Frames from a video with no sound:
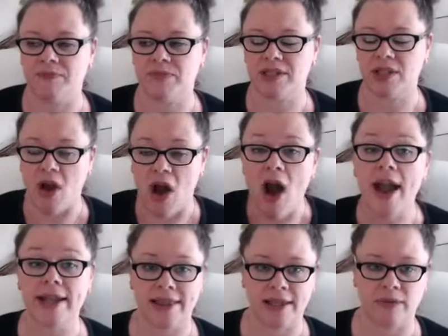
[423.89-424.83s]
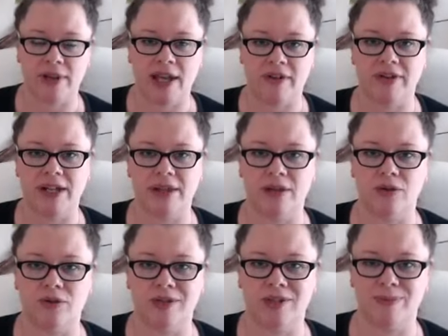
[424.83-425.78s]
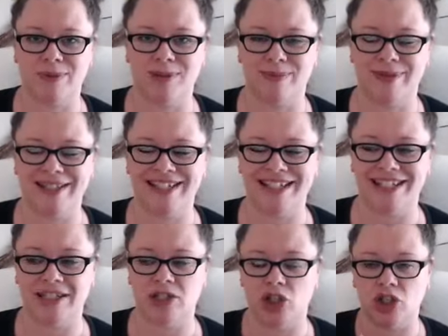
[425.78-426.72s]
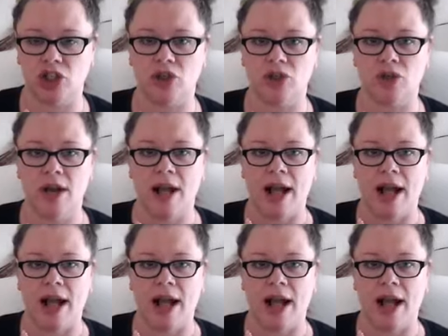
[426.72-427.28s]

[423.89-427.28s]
So I think we have an ethical responsibility to